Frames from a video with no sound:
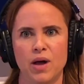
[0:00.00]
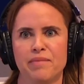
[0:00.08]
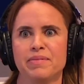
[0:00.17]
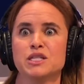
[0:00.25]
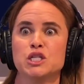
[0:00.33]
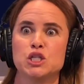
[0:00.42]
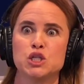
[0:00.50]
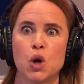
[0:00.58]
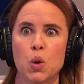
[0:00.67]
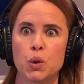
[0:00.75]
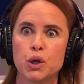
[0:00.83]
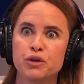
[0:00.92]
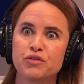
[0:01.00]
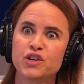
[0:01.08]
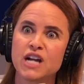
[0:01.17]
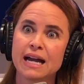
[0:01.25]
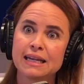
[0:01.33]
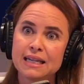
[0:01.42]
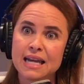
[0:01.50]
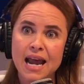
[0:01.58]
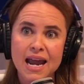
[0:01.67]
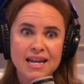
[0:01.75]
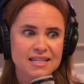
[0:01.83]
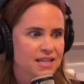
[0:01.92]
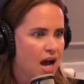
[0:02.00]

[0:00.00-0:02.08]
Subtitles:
I've been so good for 90 days.